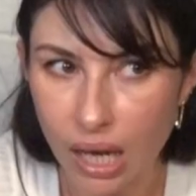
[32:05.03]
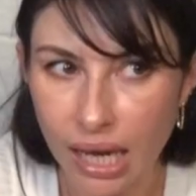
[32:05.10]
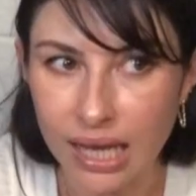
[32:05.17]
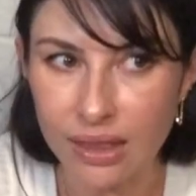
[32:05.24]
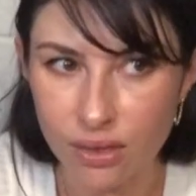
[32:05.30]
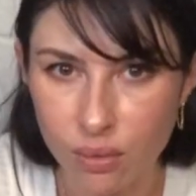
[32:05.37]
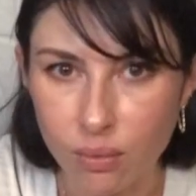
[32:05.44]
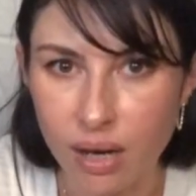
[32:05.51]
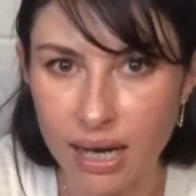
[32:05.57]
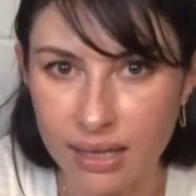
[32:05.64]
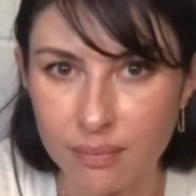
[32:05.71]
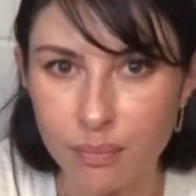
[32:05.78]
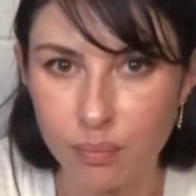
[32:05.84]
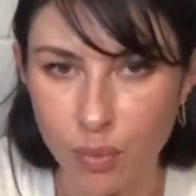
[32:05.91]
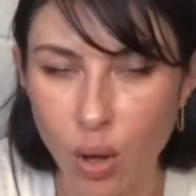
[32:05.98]
on the
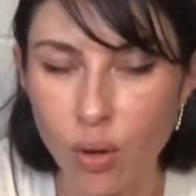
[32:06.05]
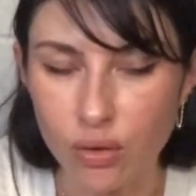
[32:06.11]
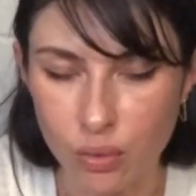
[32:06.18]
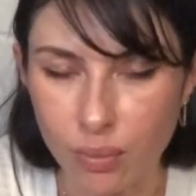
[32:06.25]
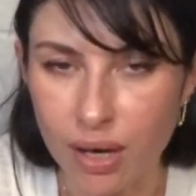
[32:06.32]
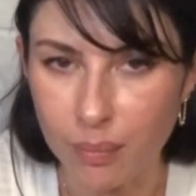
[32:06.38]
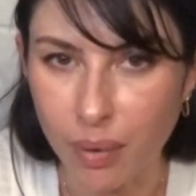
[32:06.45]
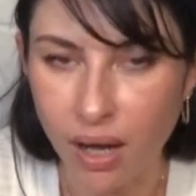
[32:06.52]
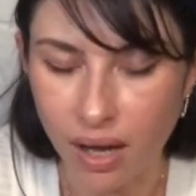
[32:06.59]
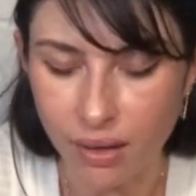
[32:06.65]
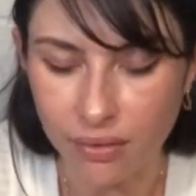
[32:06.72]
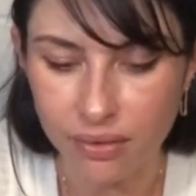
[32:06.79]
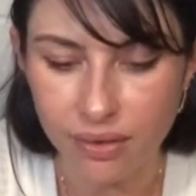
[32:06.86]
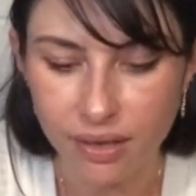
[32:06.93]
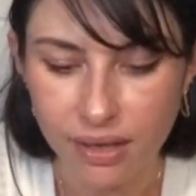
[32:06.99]
right path.